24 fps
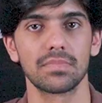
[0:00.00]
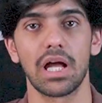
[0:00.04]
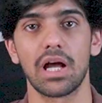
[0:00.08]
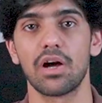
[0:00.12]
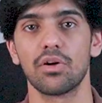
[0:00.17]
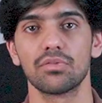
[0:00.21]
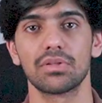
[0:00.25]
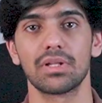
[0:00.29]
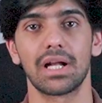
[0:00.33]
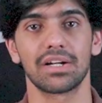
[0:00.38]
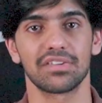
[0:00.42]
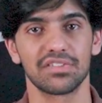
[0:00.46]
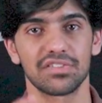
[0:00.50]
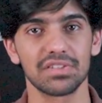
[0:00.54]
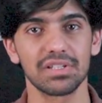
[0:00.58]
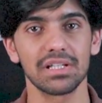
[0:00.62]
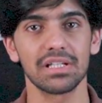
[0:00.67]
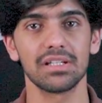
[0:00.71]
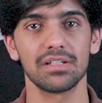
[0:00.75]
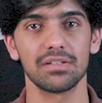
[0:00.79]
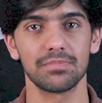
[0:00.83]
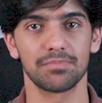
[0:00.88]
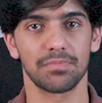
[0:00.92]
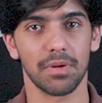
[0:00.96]
Now, that's
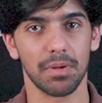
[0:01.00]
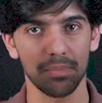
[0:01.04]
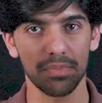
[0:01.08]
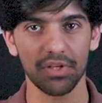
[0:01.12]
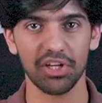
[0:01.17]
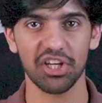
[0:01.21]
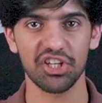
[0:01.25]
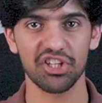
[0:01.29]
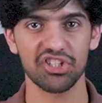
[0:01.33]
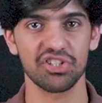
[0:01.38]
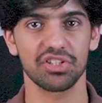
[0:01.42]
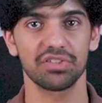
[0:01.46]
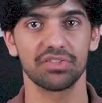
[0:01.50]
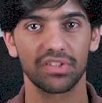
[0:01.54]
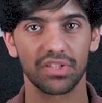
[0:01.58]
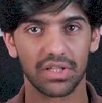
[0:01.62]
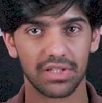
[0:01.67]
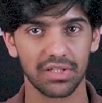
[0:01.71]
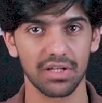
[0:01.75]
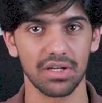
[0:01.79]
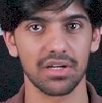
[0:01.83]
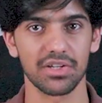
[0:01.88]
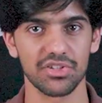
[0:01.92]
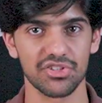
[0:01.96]
still publications
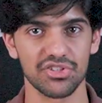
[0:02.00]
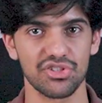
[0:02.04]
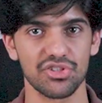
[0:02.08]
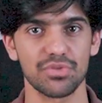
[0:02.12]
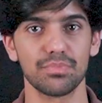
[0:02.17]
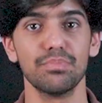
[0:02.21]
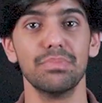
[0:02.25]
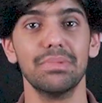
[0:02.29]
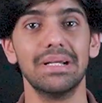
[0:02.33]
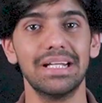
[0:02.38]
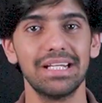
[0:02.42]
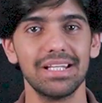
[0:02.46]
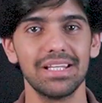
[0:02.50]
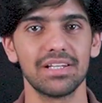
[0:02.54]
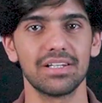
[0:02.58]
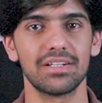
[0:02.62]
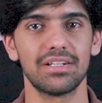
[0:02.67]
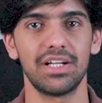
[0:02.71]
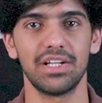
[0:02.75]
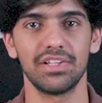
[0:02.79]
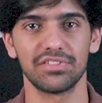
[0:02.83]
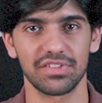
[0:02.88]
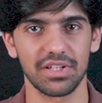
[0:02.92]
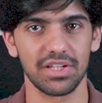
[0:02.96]
at large,
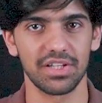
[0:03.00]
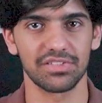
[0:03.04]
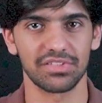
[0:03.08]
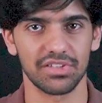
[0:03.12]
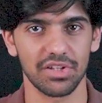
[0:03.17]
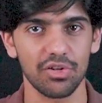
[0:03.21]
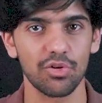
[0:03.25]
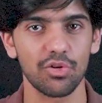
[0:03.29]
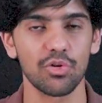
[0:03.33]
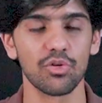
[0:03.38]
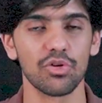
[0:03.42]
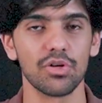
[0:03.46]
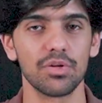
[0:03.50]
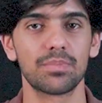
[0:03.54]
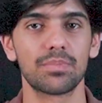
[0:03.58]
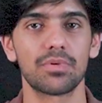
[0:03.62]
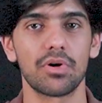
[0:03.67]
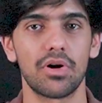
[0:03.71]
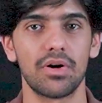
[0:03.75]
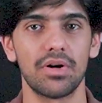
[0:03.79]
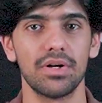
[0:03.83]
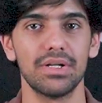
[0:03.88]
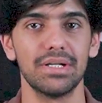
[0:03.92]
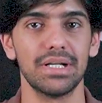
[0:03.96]
media as a whole
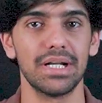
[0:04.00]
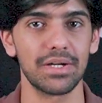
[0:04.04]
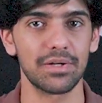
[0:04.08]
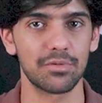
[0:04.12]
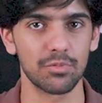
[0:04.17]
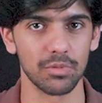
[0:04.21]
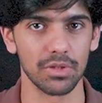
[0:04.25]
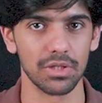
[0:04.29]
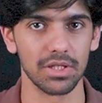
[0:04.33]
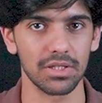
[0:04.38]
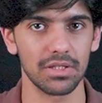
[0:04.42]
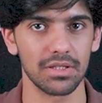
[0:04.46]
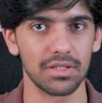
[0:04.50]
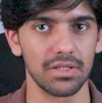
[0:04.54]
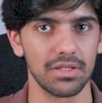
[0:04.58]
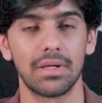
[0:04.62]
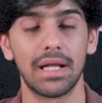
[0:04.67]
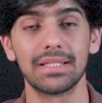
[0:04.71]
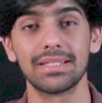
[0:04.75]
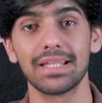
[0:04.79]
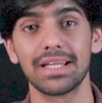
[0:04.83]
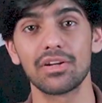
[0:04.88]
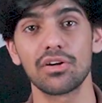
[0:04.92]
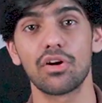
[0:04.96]
broad network.
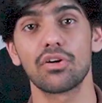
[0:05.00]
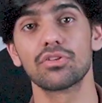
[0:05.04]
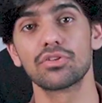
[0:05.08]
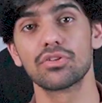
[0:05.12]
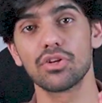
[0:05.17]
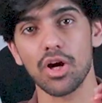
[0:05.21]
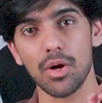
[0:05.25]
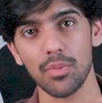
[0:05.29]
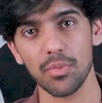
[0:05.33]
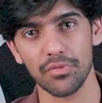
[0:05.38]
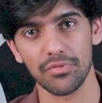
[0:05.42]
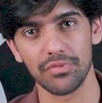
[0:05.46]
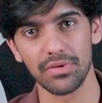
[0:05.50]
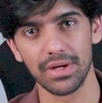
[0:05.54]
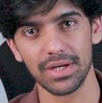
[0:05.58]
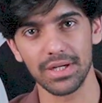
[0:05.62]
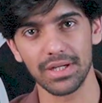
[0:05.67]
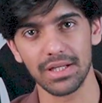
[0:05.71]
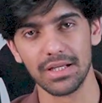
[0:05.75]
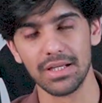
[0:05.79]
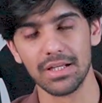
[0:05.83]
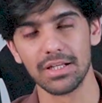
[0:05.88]
And then on top of it,